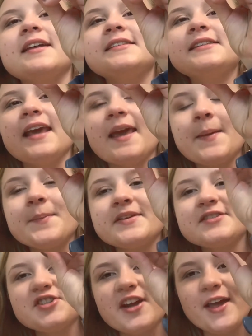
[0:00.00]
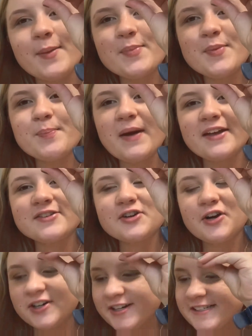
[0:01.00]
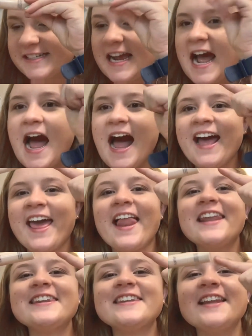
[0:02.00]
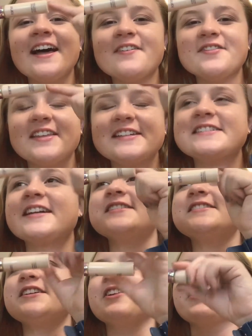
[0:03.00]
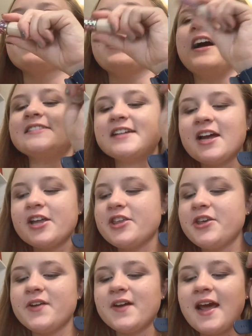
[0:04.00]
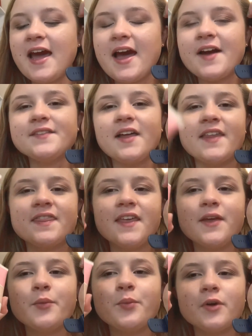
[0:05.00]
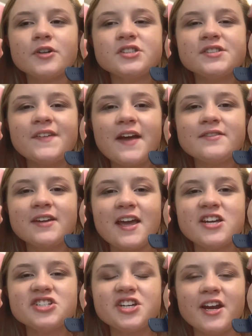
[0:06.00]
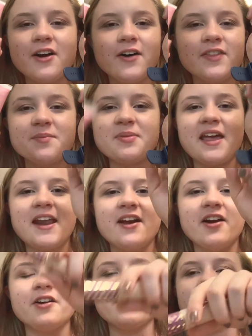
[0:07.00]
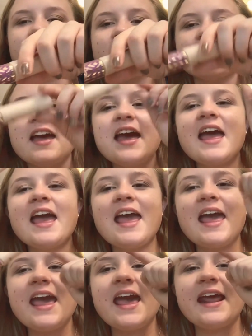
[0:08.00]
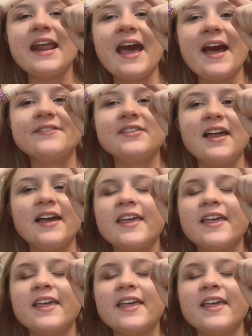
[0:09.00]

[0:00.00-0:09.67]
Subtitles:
Tape Shape by Tarte. I love this concealer, you guys. You can have like the worst foundation on the planet Earth and have like